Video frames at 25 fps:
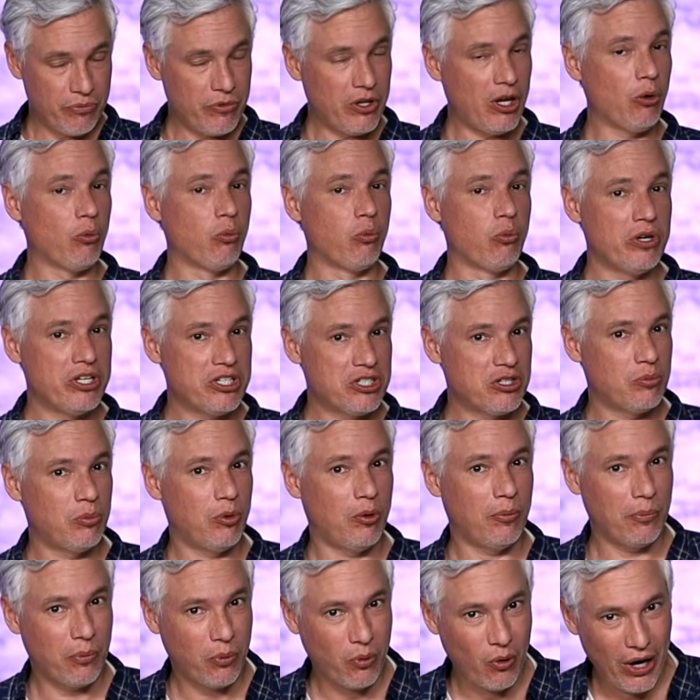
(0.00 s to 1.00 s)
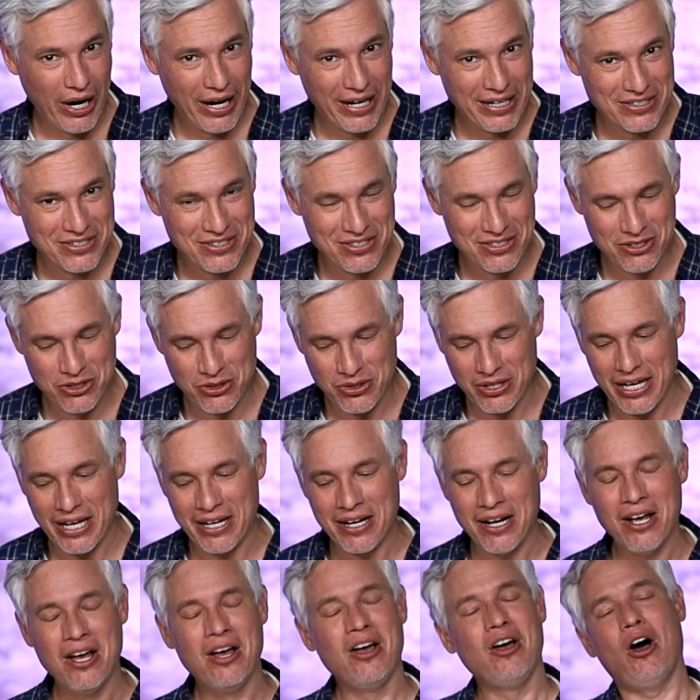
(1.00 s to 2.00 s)
a reasonable price so that
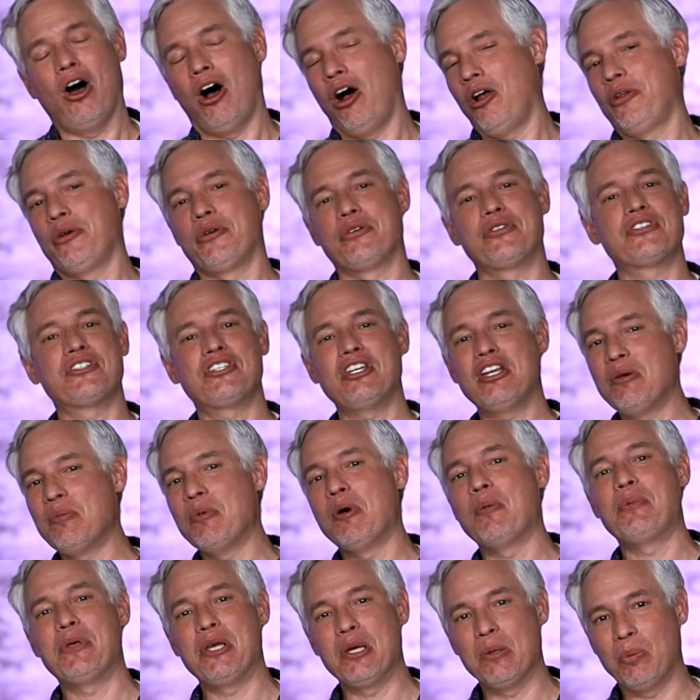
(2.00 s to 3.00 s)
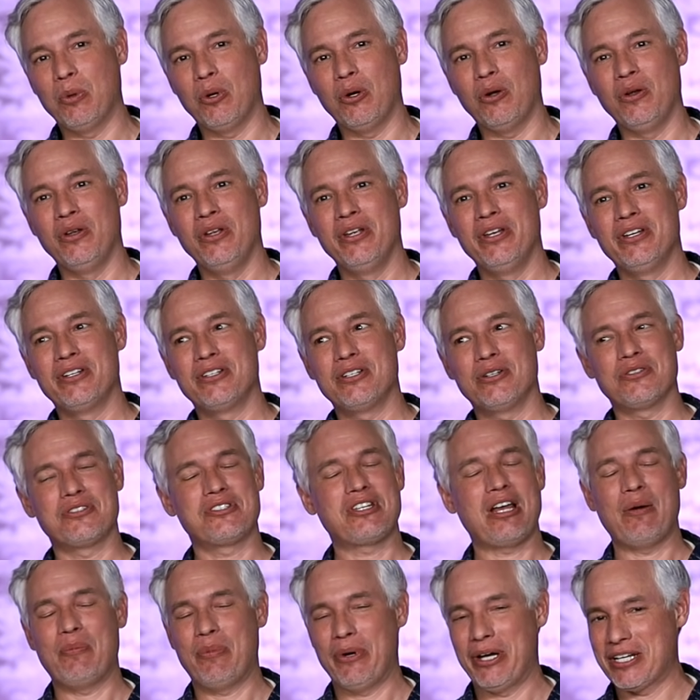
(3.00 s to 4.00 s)
all their cinema people don't
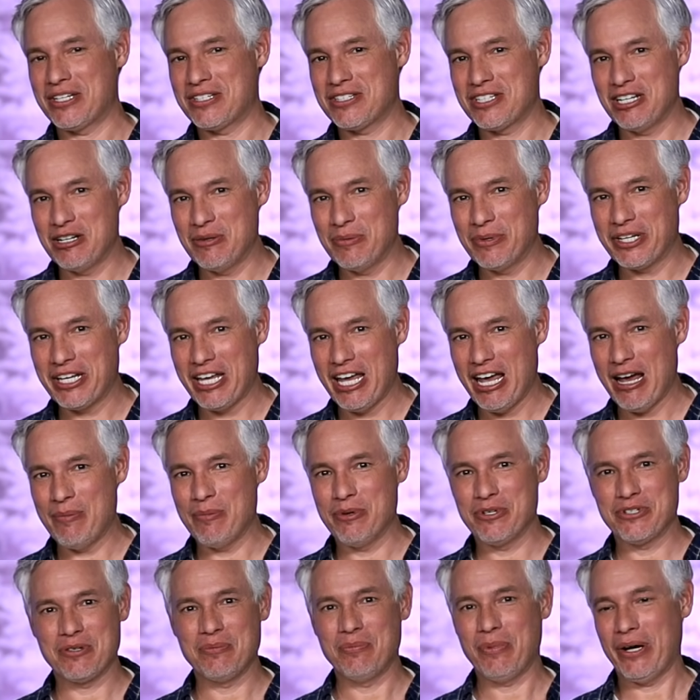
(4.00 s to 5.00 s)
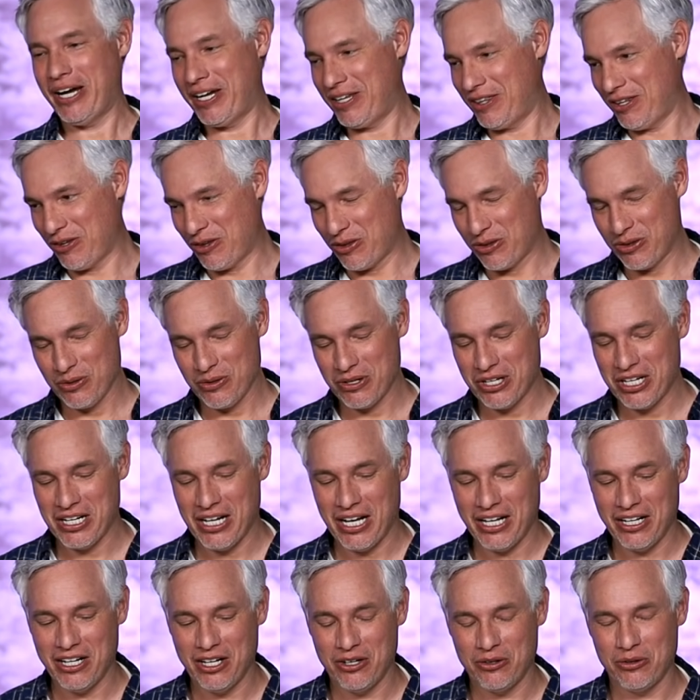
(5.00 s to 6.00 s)
stop buying cinema cameras and buy the
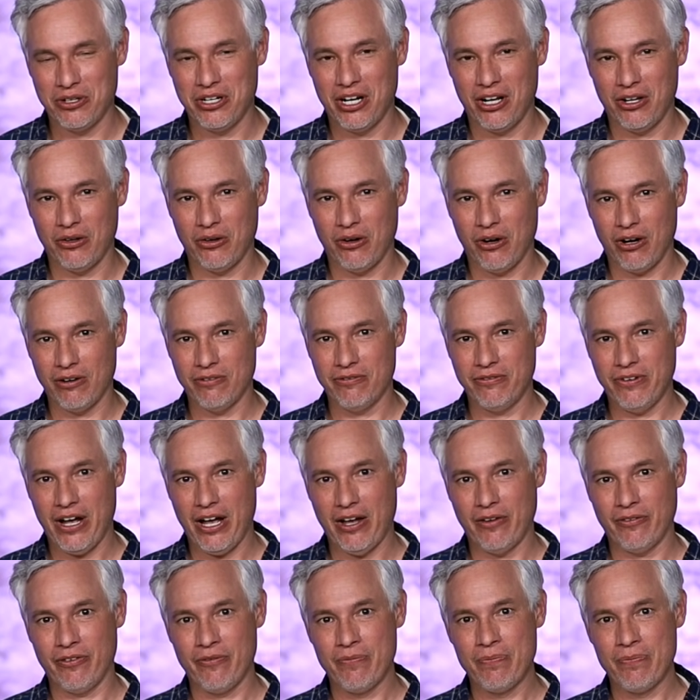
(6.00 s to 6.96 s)
$3900 R5.